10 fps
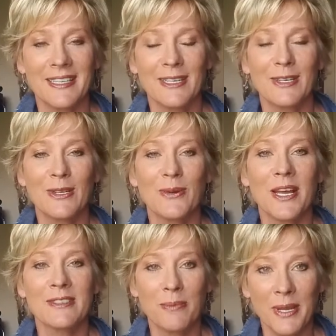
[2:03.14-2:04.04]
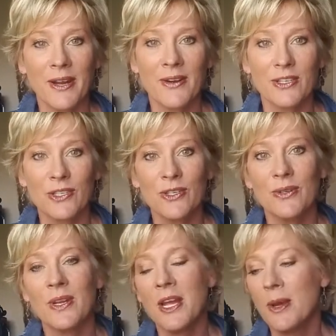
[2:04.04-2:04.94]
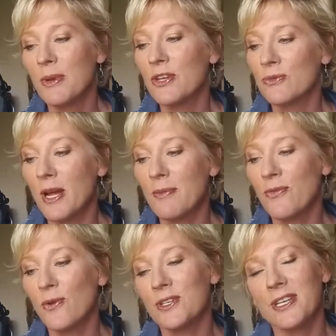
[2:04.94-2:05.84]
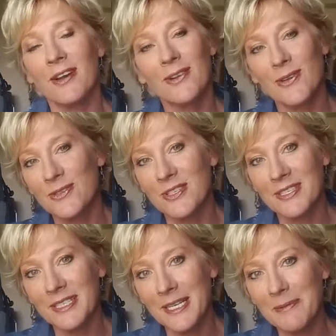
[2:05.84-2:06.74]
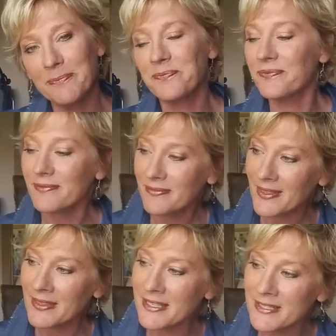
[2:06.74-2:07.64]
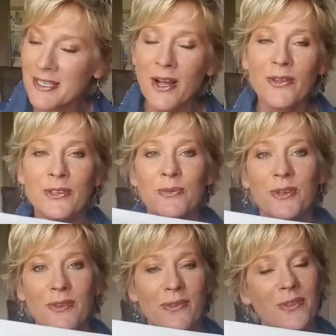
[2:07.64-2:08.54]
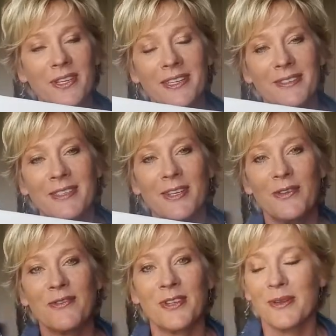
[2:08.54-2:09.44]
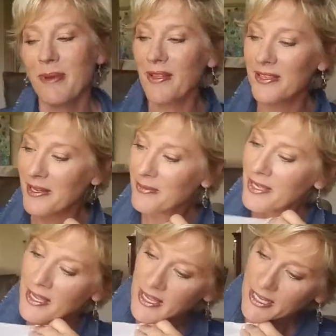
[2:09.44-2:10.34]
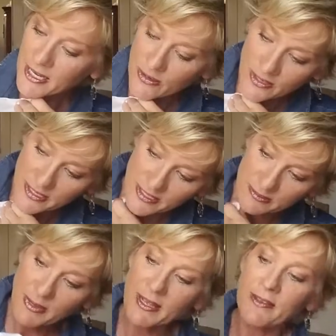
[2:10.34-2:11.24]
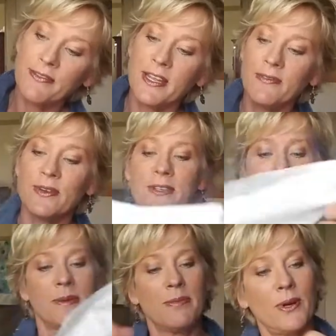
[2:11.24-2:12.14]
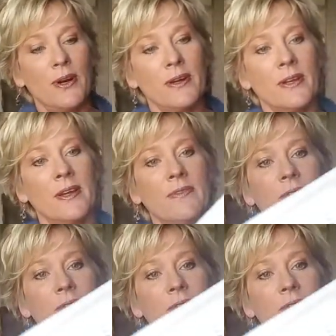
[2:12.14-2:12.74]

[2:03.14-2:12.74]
to do as a parent too because right before a child goes to sleep, they see all these wonderful things that you feel about them. Here is my favorite part of